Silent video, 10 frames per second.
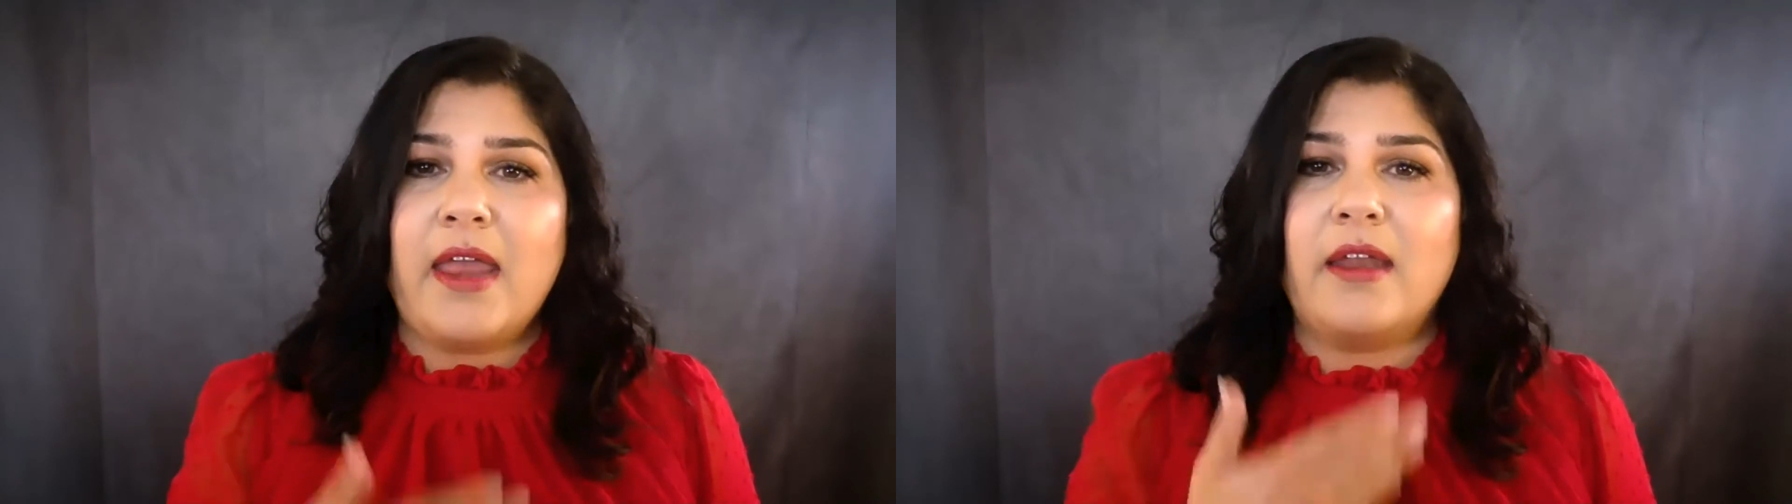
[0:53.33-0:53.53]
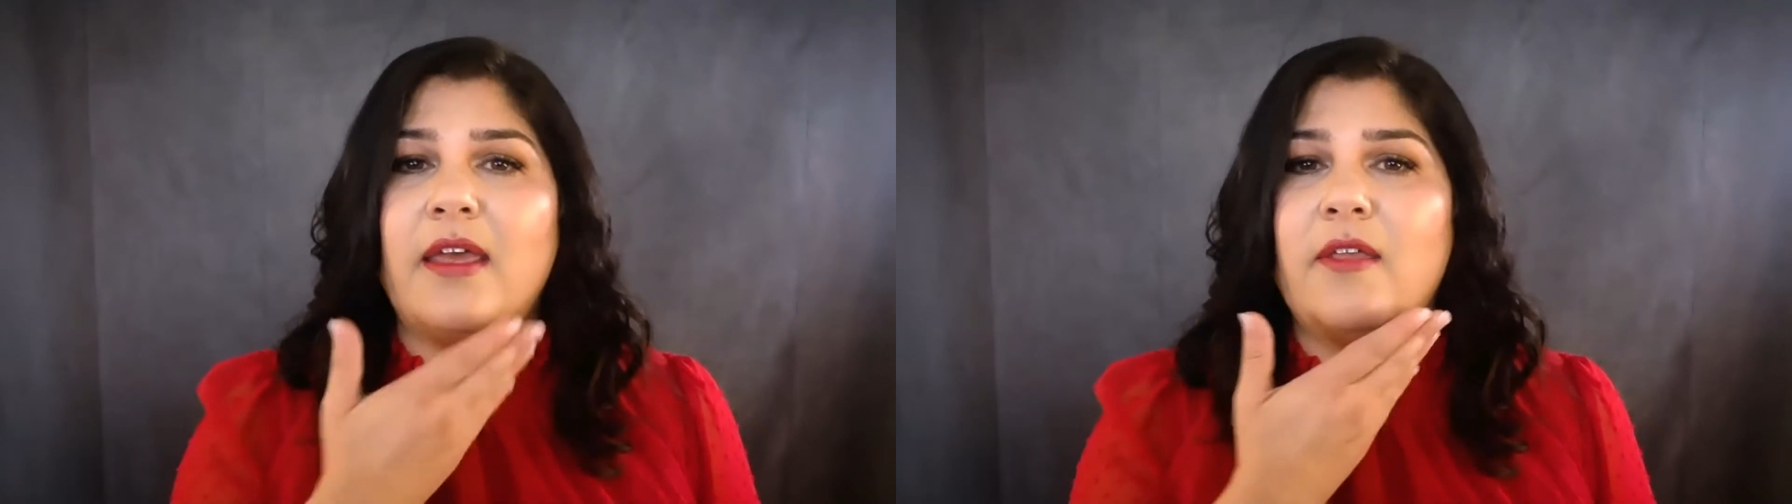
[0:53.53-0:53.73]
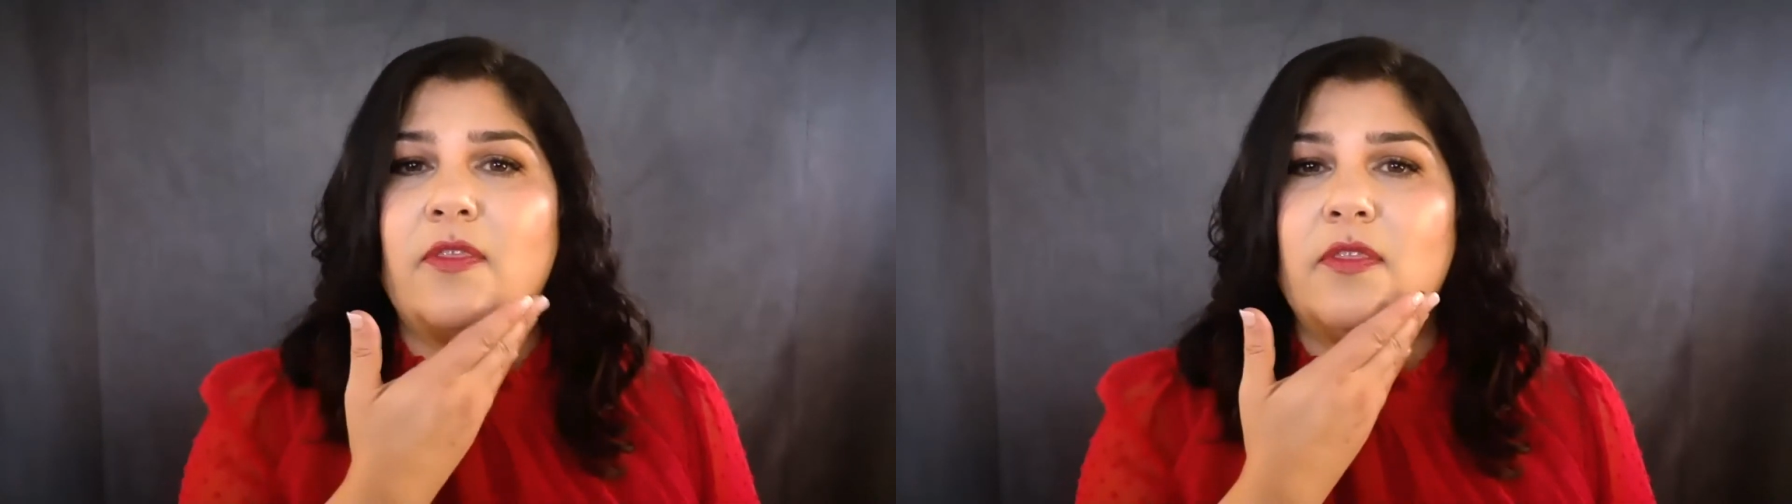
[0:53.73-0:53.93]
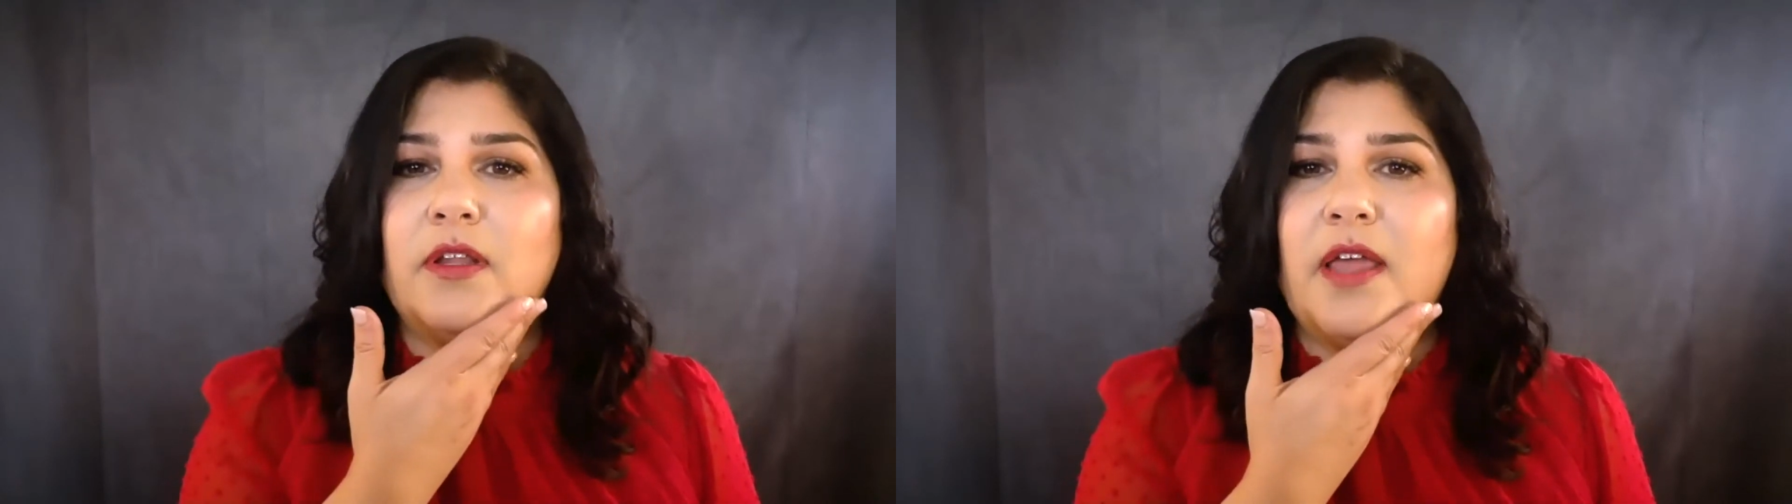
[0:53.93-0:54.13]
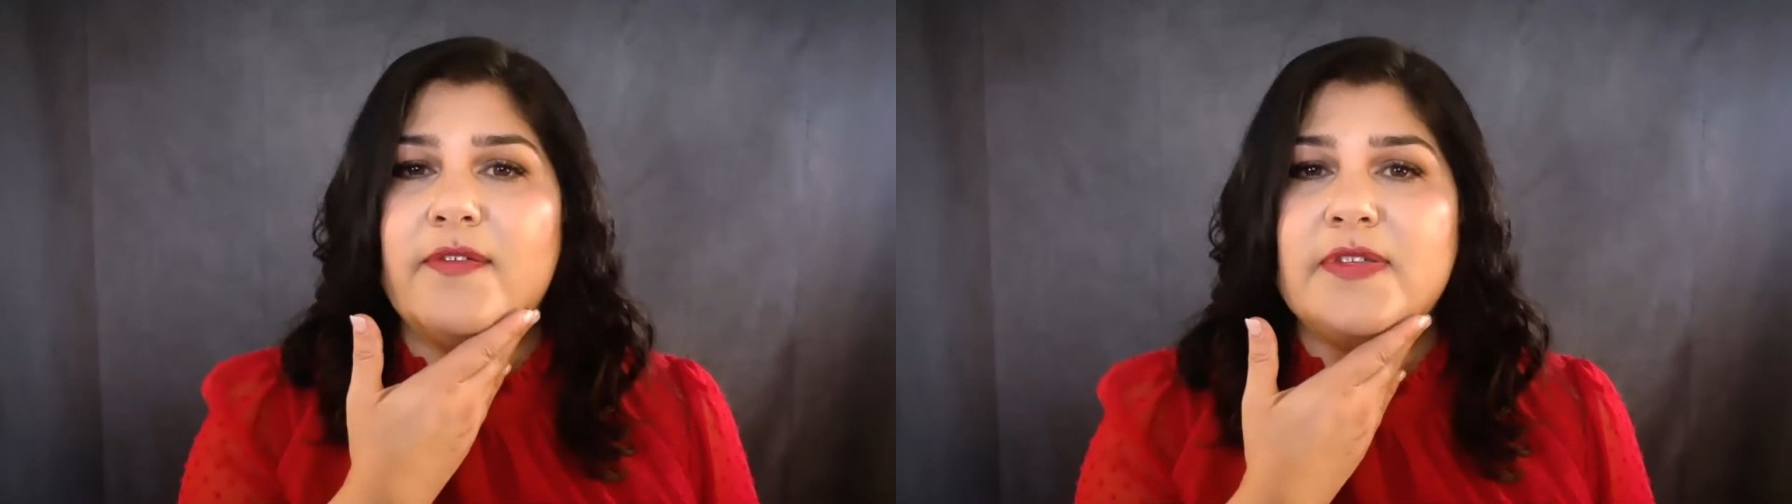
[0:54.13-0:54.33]
in the
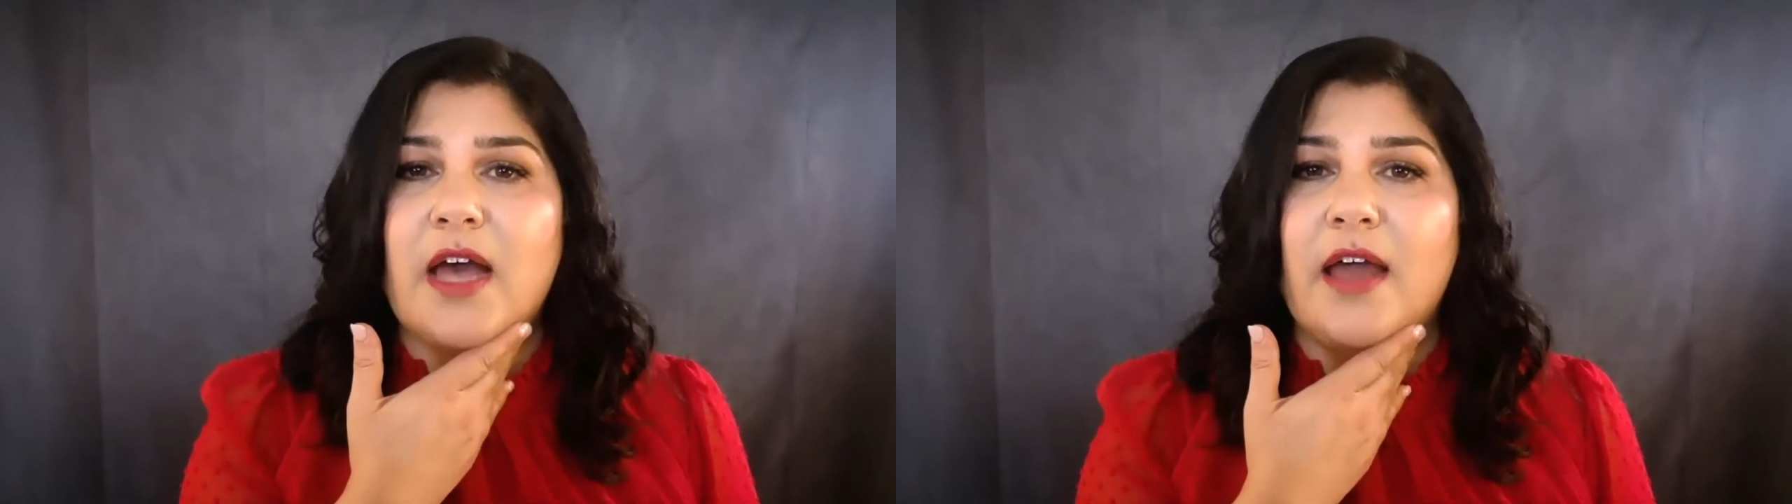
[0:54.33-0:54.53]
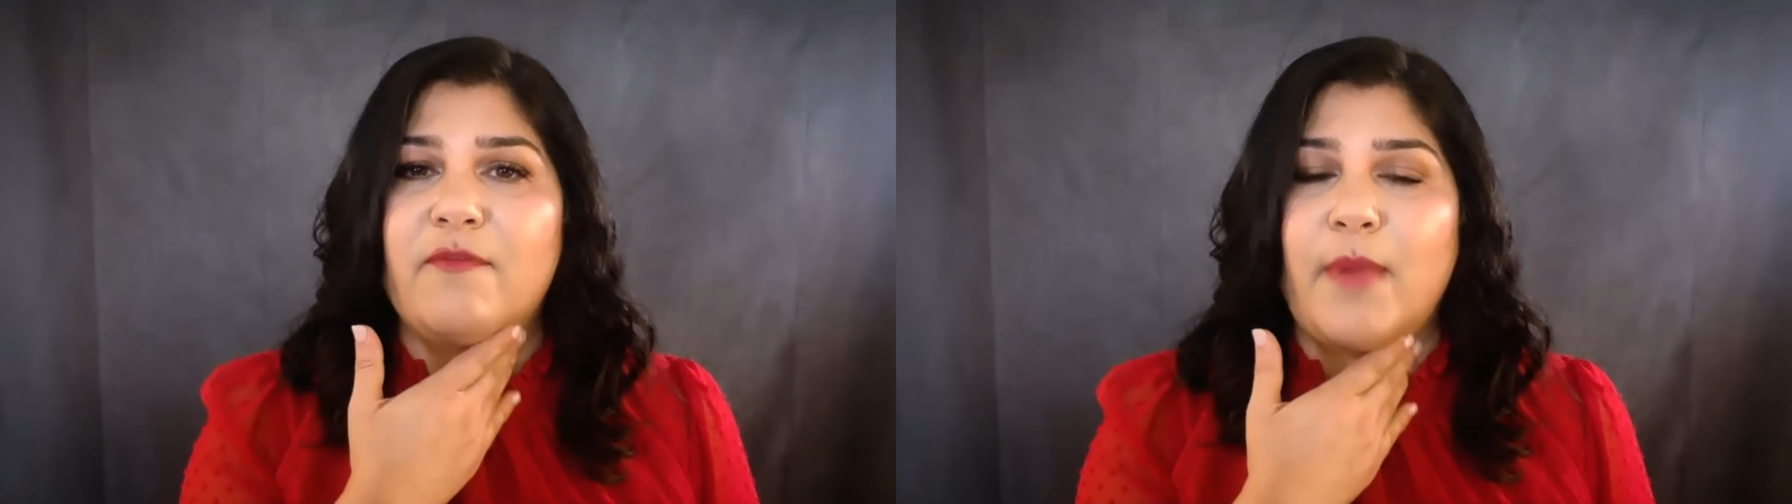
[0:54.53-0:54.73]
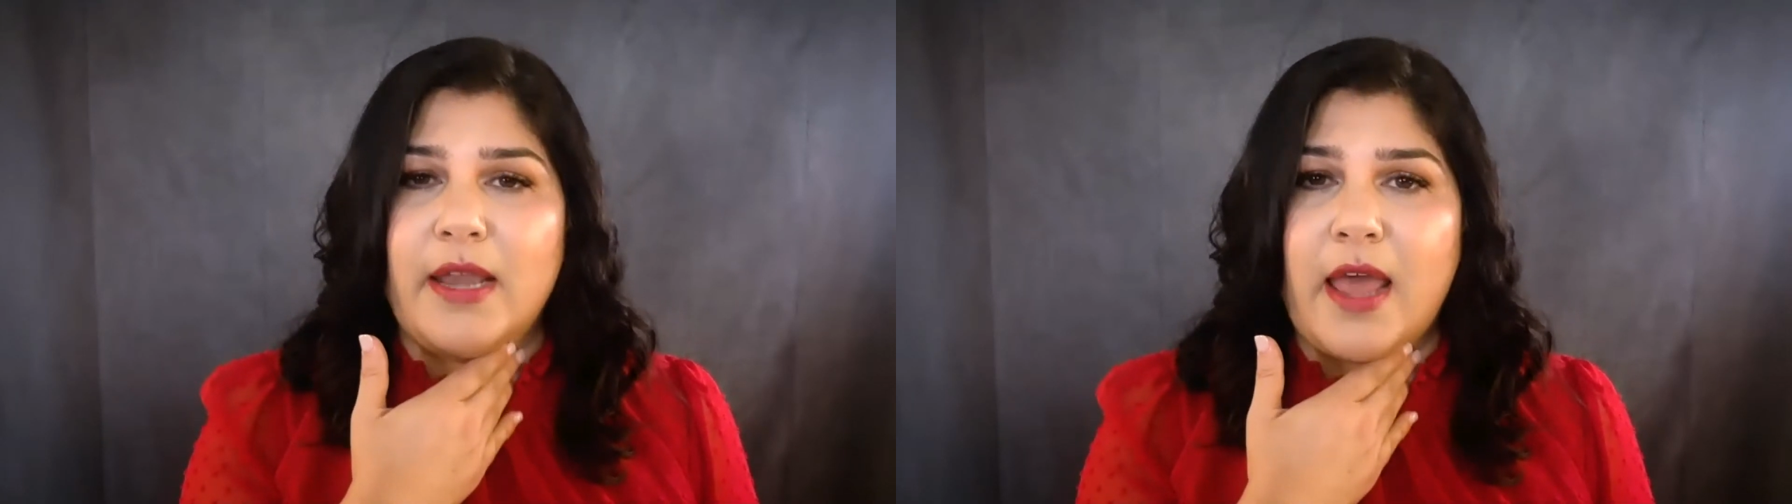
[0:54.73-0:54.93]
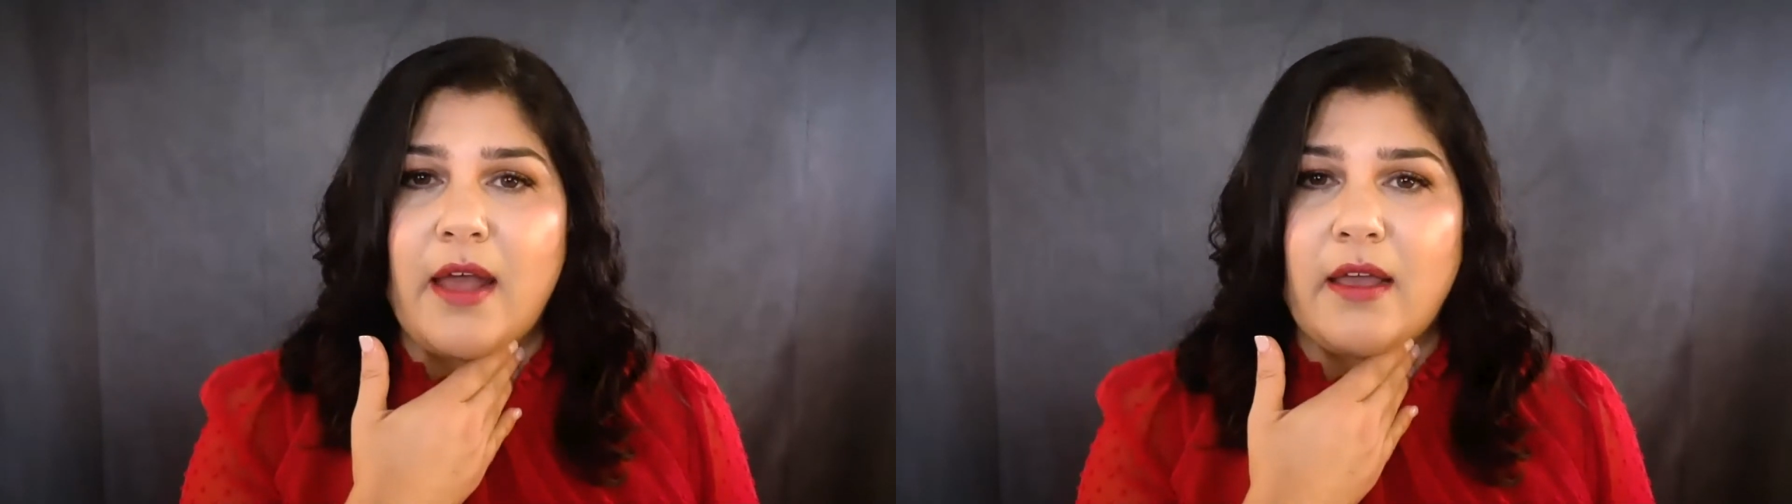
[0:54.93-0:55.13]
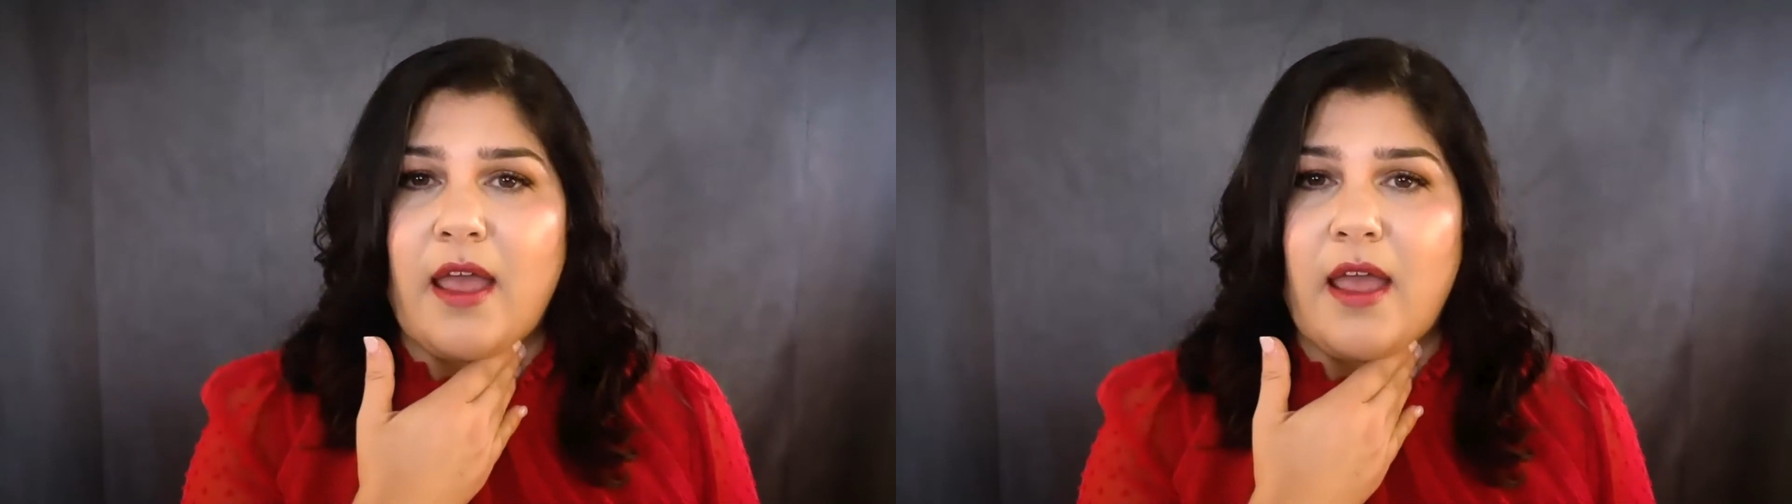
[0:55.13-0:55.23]
left side of my neck